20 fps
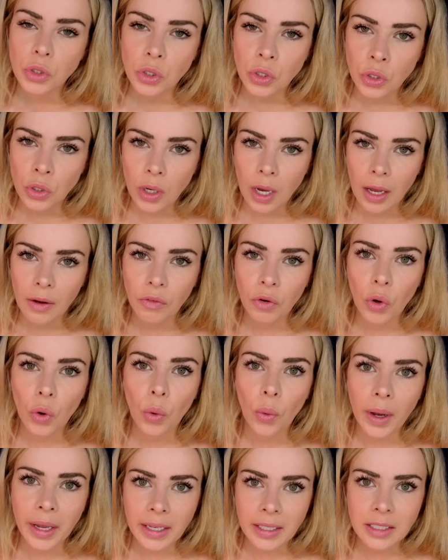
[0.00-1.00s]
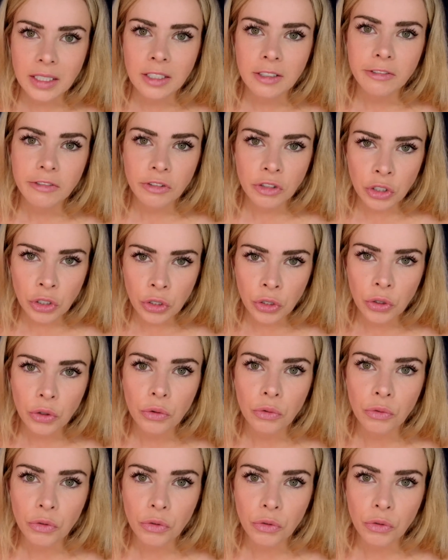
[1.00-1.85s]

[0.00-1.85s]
do have quite a few